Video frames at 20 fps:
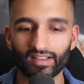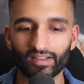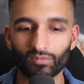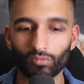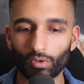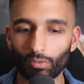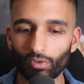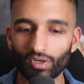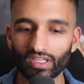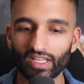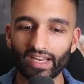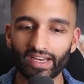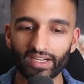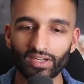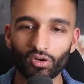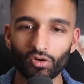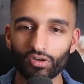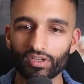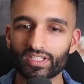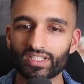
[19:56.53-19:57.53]
What we're letting
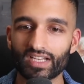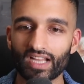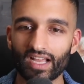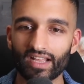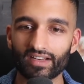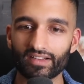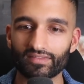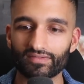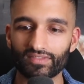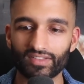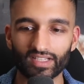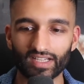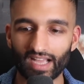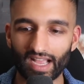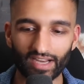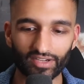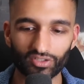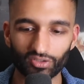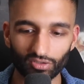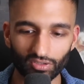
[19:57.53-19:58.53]
go is not of the
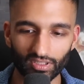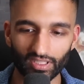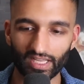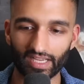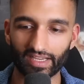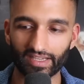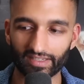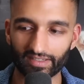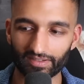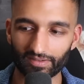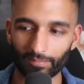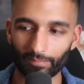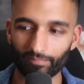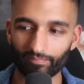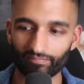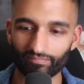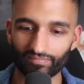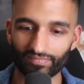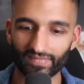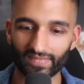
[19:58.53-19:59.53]
actual like
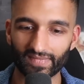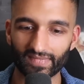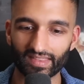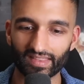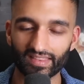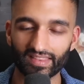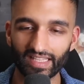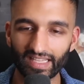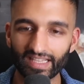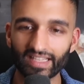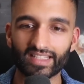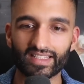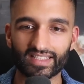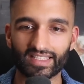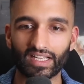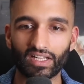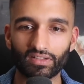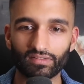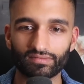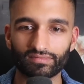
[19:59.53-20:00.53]
thing
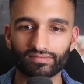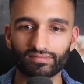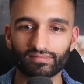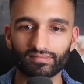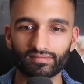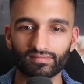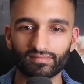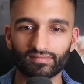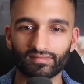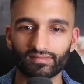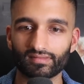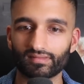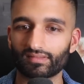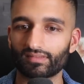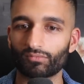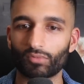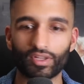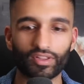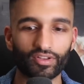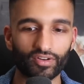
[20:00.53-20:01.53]
itself,
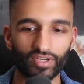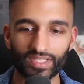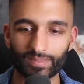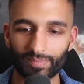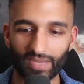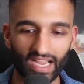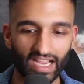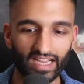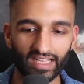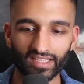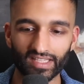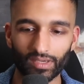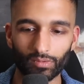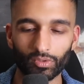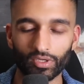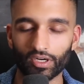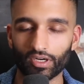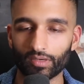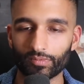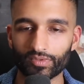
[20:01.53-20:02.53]
whether it's pain that
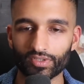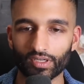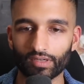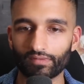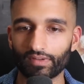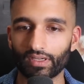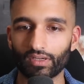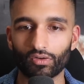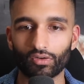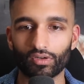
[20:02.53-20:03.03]
we are observing